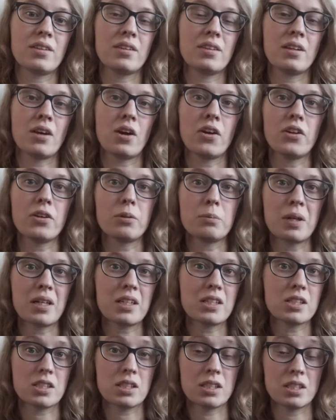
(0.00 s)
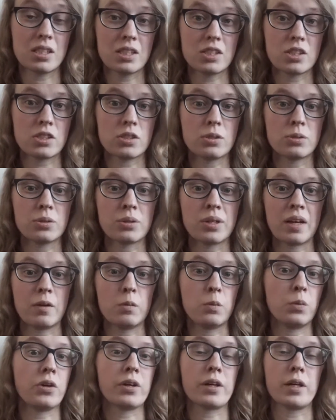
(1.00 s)
the other medicine needs to
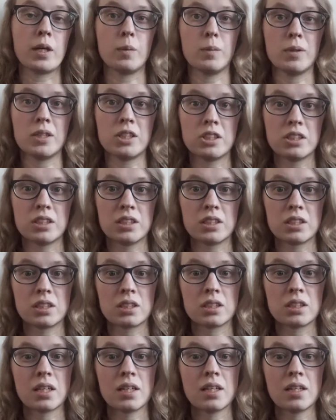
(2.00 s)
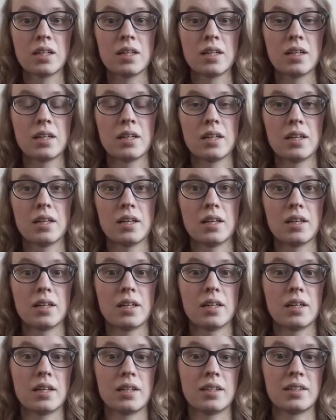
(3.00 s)
get working, which is
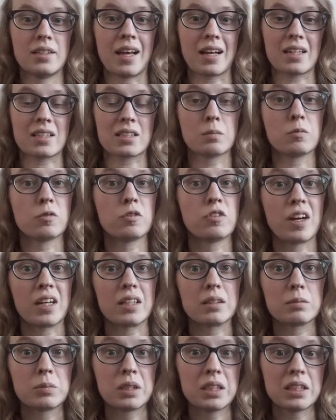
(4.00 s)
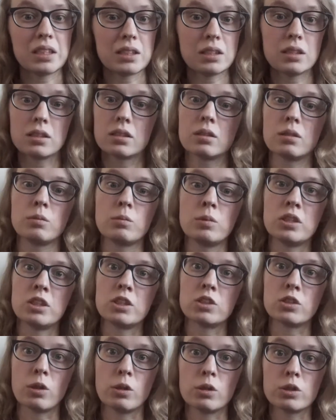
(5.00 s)
dexamphetamine, which
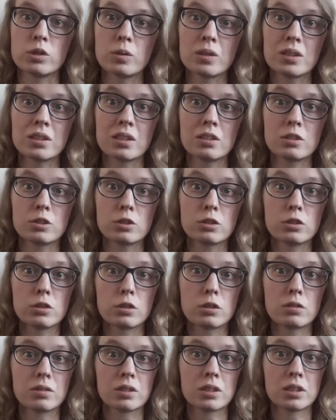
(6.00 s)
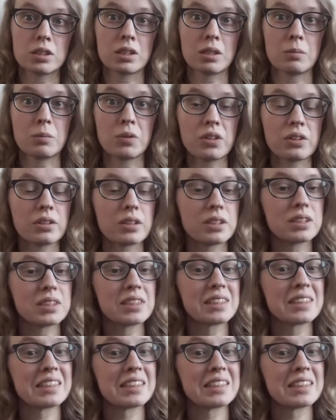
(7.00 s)
is also a central nervous stimulant.